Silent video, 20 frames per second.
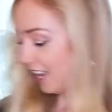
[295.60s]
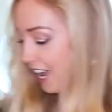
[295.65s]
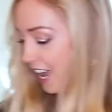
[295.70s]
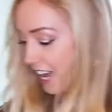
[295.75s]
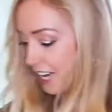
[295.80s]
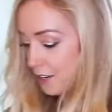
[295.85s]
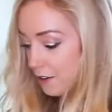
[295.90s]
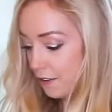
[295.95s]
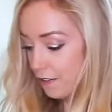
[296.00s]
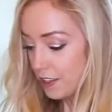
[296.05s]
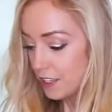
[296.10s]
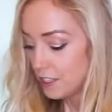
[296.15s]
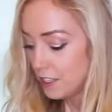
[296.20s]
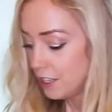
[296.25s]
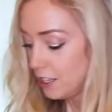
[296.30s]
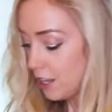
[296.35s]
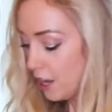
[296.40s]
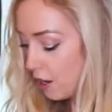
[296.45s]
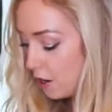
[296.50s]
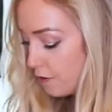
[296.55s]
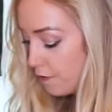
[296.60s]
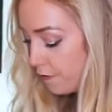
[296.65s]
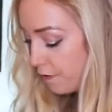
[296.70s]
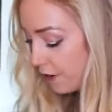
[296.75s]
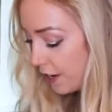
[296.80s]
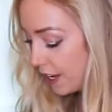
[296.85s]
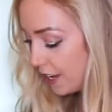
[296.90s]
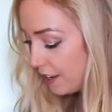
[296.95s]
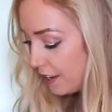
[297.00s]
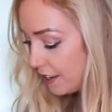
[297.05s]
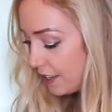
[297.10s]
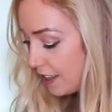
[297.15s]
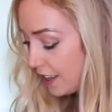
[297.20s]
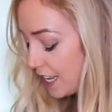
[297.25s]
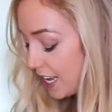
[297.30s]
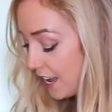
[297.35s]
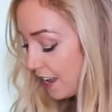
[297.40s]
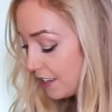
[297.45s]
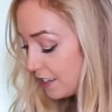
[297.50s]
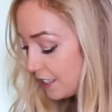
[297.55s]
I do have this loaf,
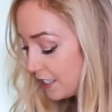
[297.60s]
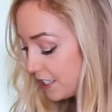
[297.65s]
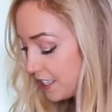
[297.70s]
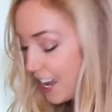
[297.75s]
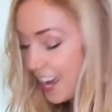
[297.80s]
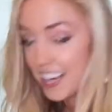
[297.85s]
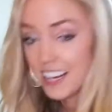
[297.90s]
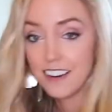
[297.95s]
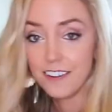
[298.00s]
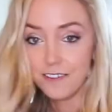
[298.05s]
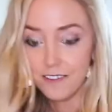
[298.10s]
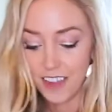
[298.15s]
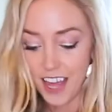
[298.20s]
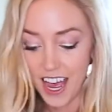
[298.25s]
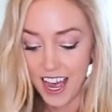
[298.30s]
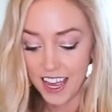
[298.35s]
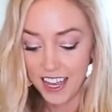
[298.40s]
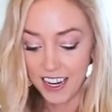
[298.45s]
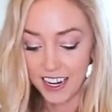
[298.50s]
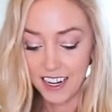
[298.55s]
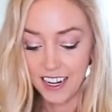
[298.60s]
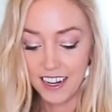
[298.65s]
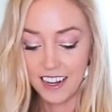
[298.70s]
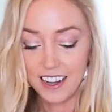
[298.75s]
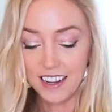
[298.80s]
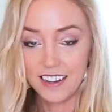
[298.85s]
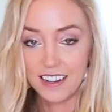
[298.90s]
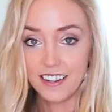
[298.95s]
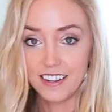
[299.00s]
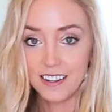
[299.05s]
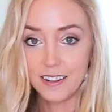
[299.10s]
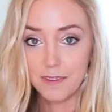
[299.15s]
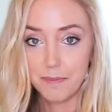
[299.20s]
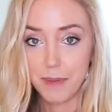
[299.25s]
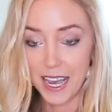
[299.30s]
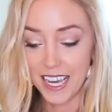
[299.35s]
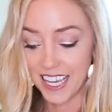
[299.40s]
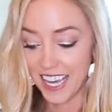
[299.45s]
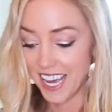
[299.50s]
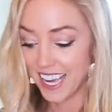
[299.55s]
the other side of that
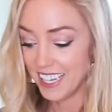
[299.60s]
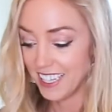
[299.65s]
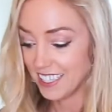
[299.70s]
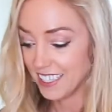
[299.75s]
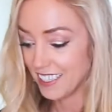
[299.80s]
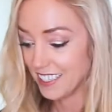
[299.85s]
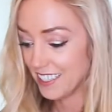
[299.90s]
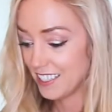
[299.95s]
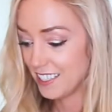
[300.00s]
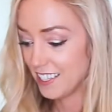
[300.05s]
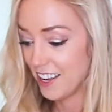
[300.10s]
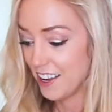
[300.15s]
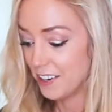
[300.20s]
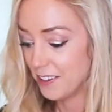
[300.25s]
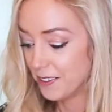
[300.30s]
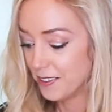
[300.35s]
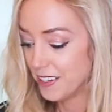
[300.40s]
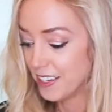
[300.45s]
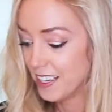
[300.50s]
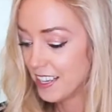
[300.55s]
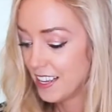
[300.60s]
baguette, so